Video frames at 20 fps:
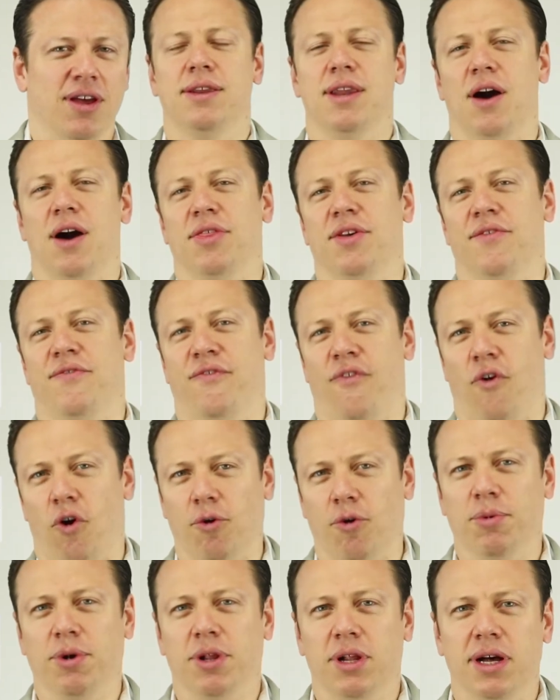Now the
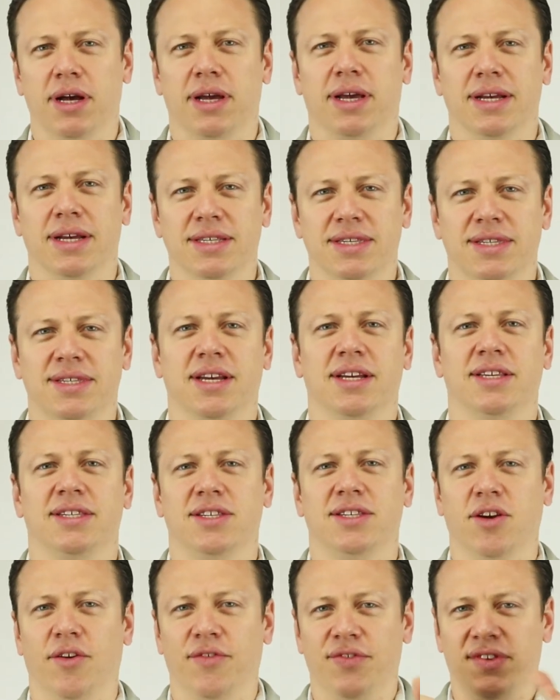formula
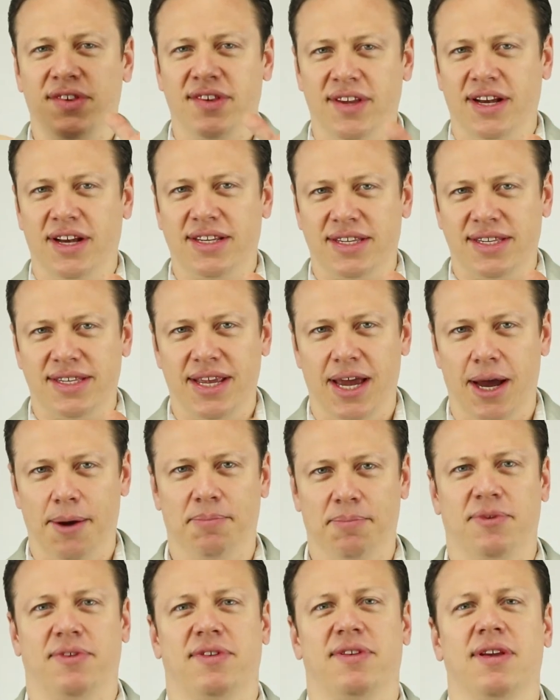consists of 6
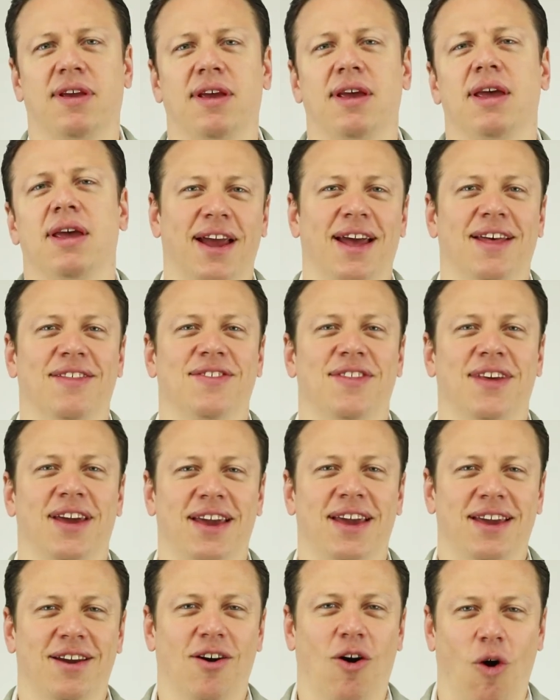steps and
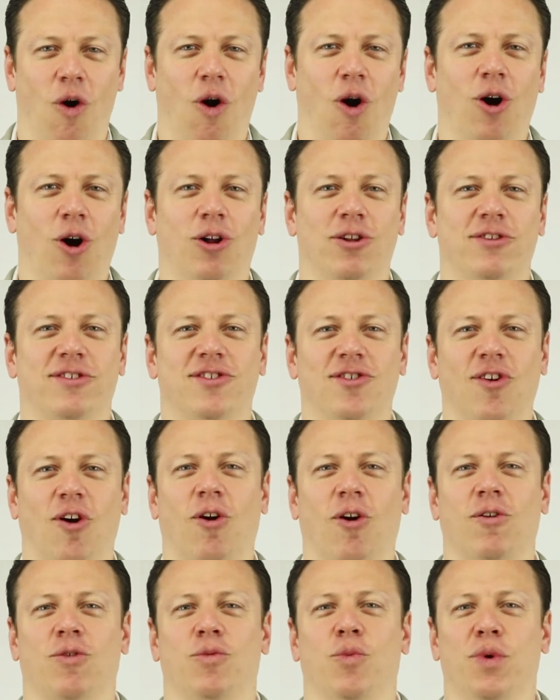they all
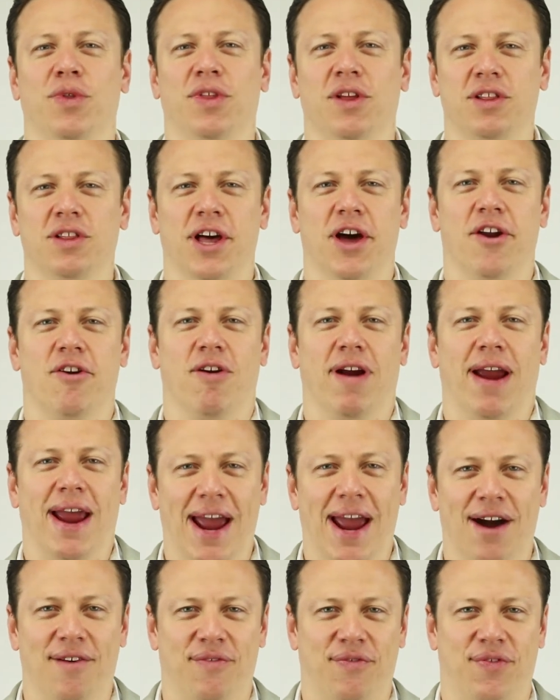start with the letter
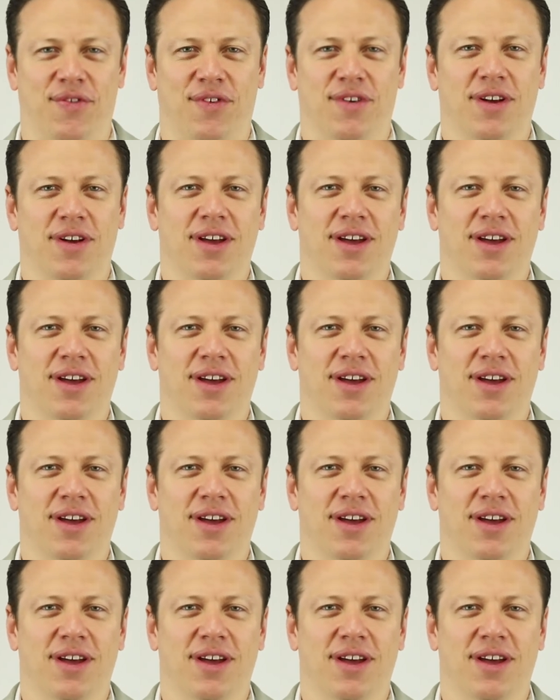F.